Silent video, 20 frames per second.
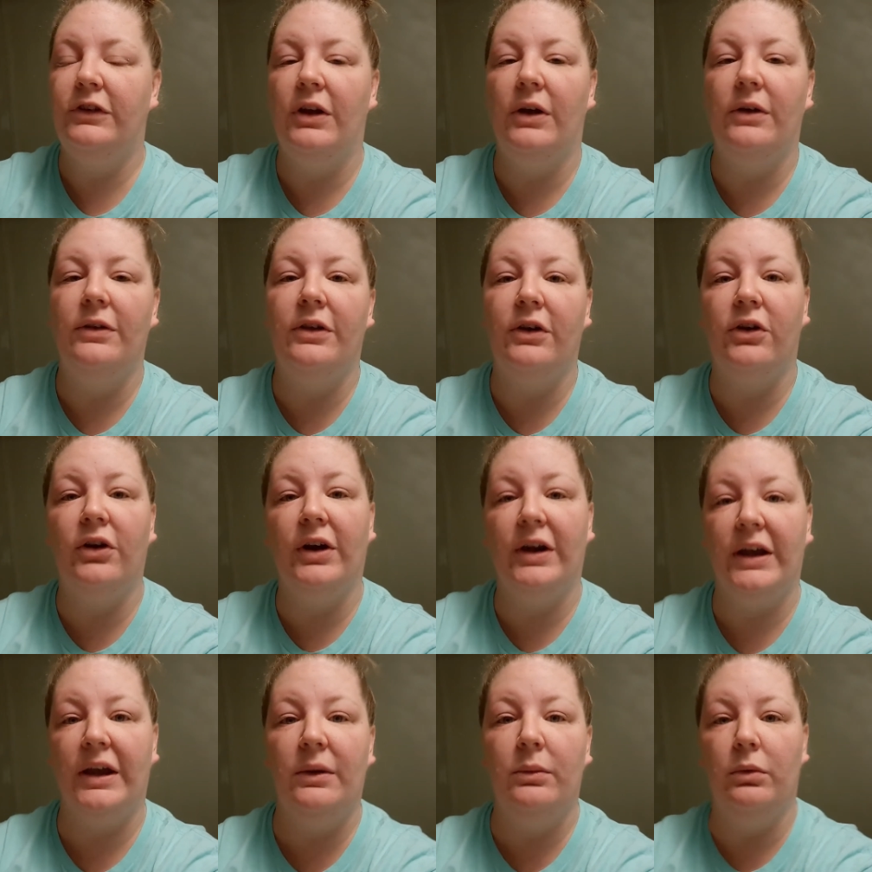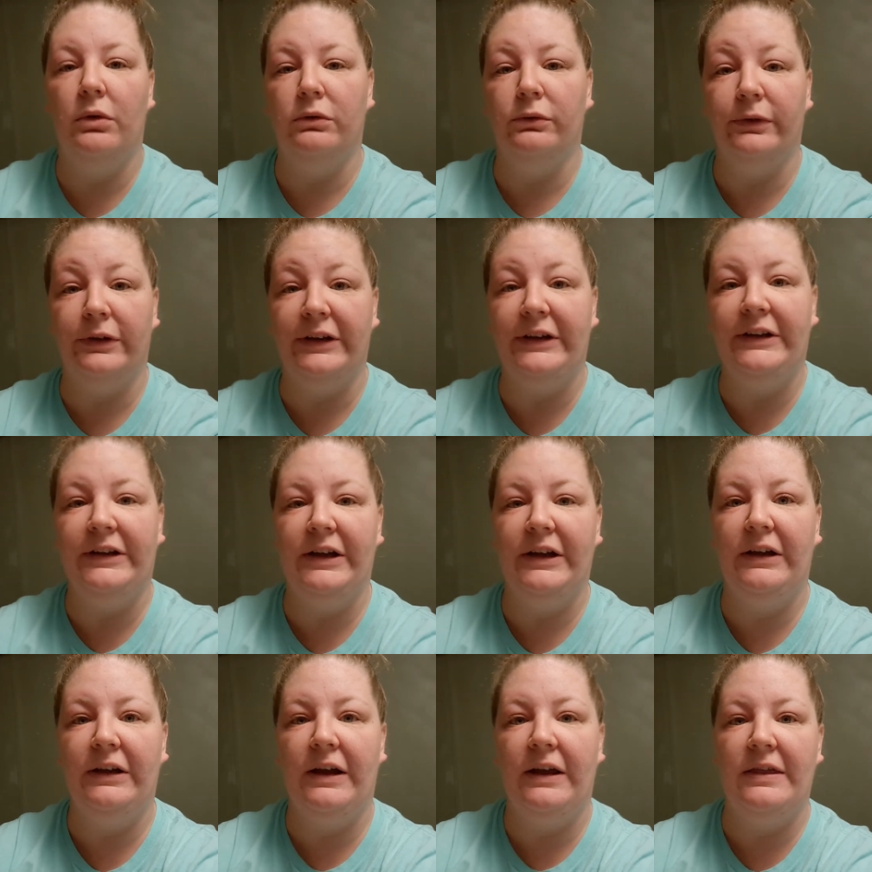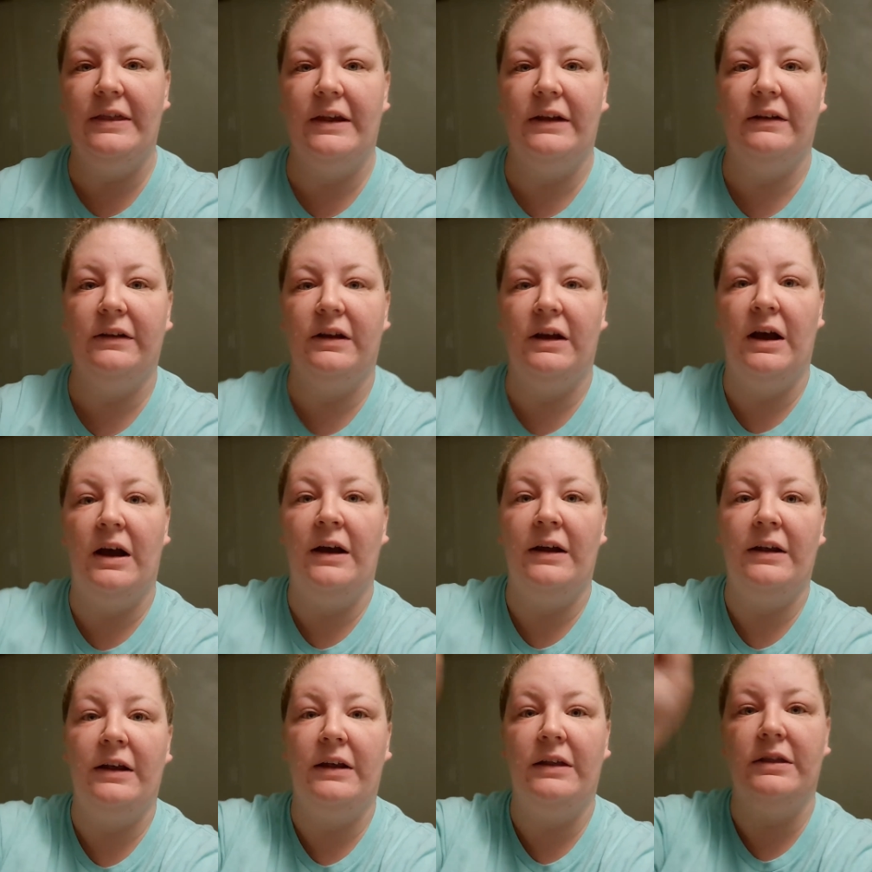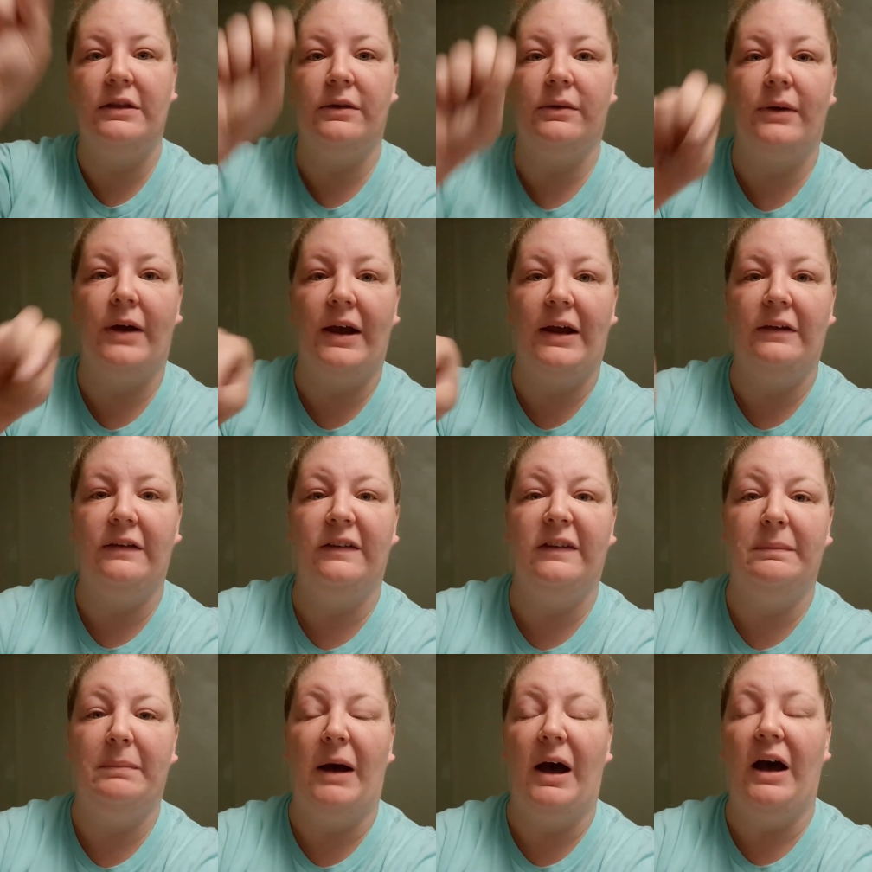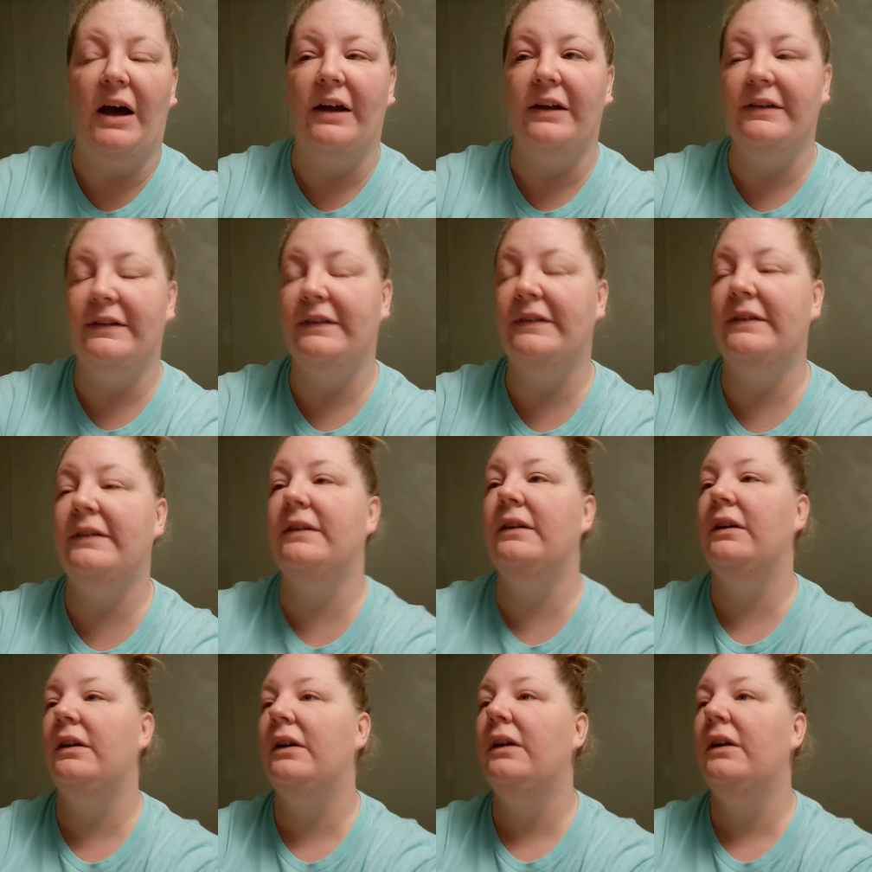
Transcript: the Cricut will read it and then cut in the right spots.